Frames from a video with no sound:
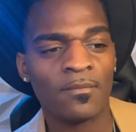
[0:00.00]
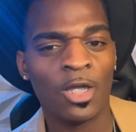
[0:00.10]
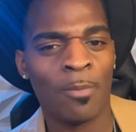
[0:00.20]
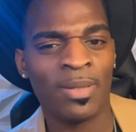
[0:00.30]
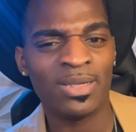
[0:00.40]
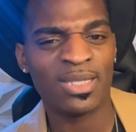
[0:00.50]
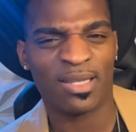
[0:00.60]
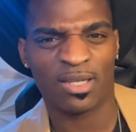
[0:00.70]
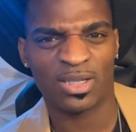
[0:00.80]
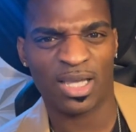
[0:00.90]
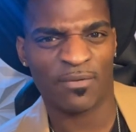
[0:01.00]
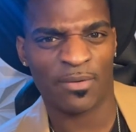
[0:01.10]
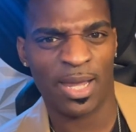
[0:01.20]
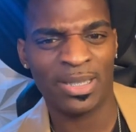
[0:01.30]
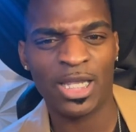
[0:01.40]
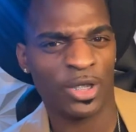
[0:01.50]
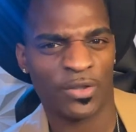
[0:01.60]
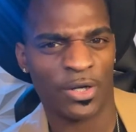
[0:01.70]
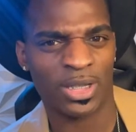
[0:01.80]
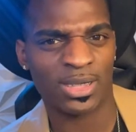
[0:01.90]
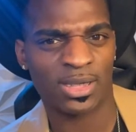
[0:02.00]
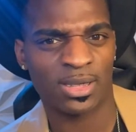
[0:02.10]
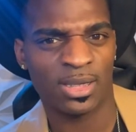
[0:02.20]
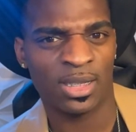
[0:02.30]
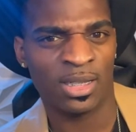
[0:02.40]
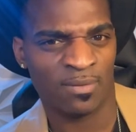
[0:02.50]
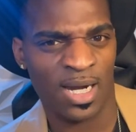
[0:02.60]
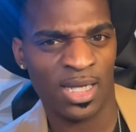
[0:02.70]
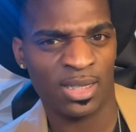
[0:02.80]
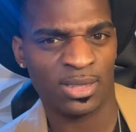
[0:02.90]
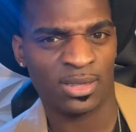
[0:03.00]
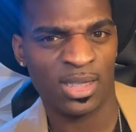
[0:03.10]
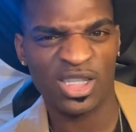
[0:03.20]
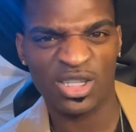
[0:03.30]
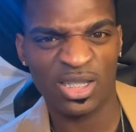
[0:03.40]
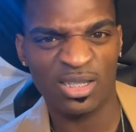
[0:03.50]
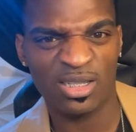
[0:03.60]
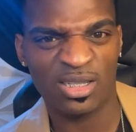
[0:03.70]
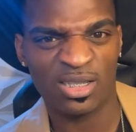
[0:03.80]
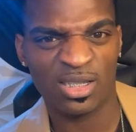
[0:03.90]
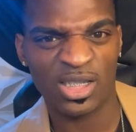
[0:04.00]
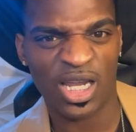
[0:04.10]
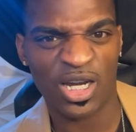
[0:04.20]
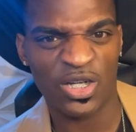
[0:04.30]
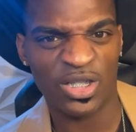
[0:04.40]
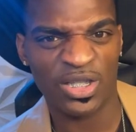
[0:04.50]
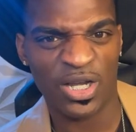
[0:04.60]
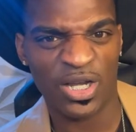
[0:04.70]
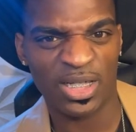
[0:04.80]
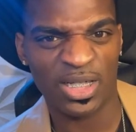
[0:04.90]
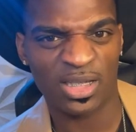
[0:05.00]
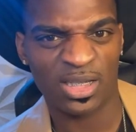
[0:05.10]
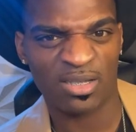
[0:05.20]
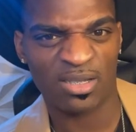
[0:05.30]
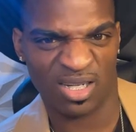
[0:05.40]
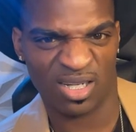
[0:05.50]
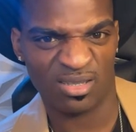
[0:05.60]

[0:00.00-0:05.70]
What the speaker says: No, Millie's not 37, right? Millie early 30s, right? Isn't she? She's like early 30s, right?